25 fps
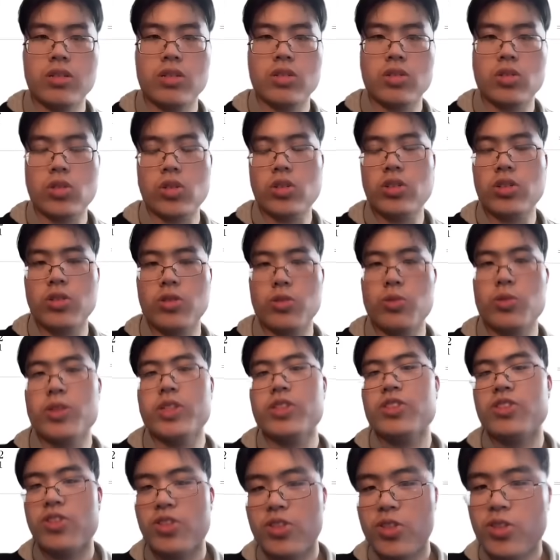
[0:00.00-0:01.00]
You're gonna
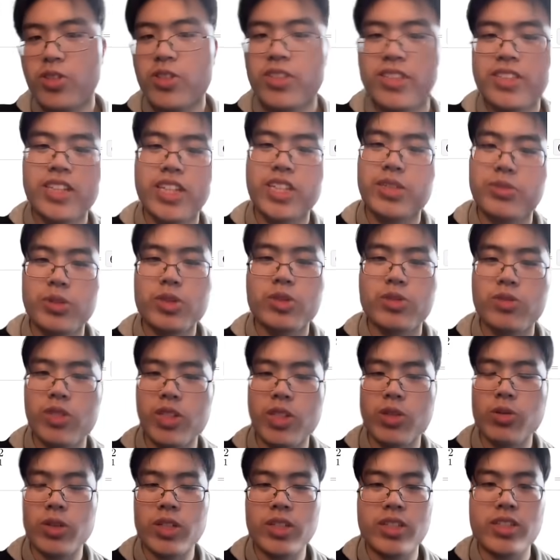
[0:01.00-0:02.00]
wish you knew this Desmos
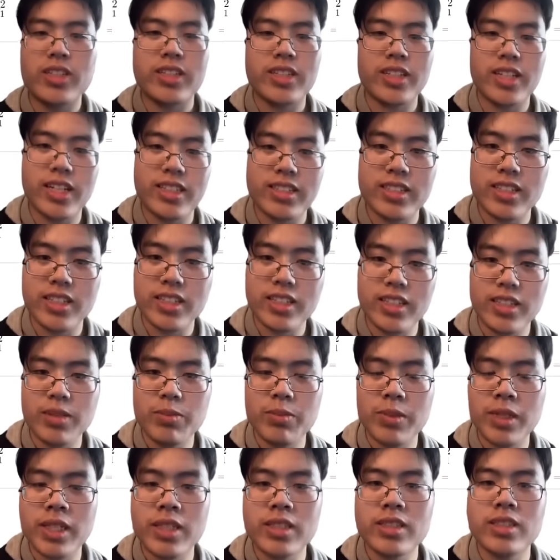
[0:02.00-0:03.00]
trick when you took the SAT
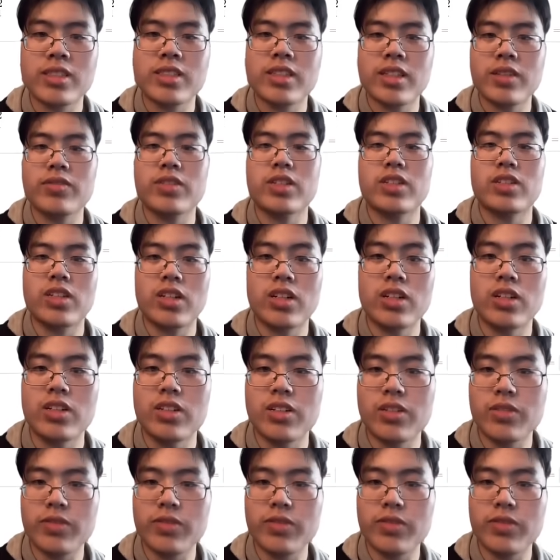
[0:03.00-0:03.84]
because it saves a ton of